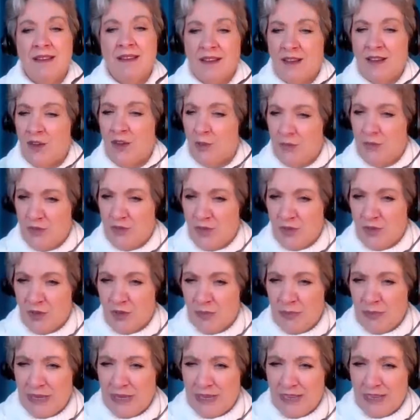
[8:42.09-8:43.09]
I hope you're
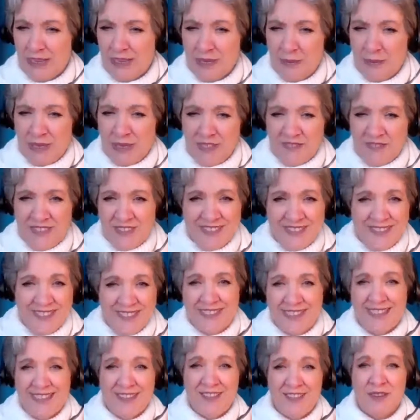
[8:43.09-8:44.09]
not picking up any of this
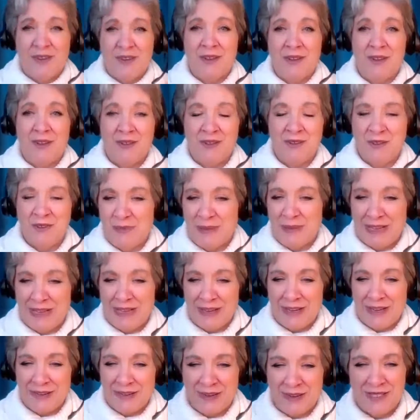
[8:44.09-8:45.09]
dinging going on in the
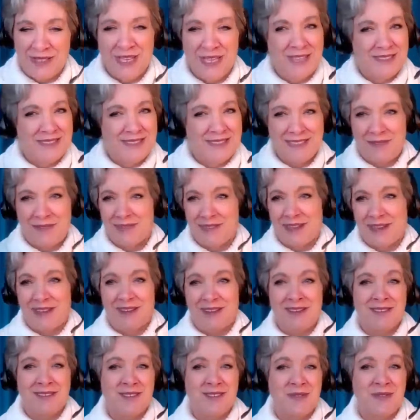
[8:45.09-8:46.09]
background here, something I
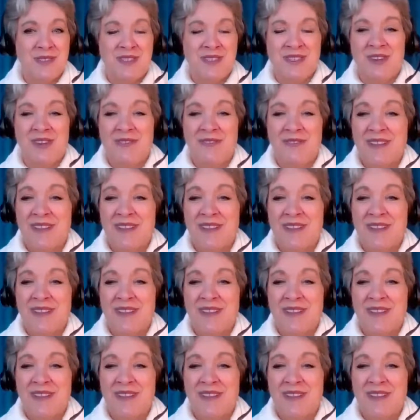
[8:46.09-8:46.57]
can't switch off.